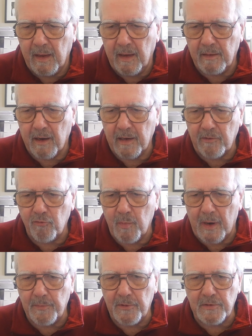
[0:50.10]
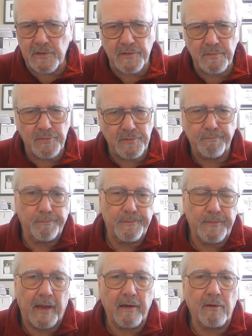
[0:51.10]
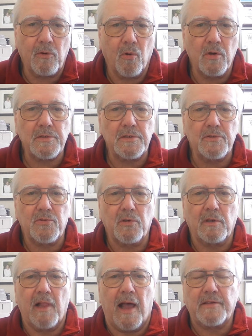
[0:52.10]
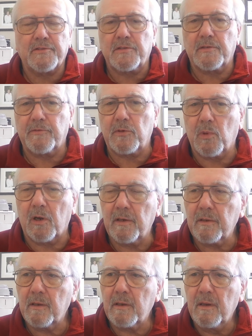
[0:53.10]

And I can remember taking courses or classes, if you want,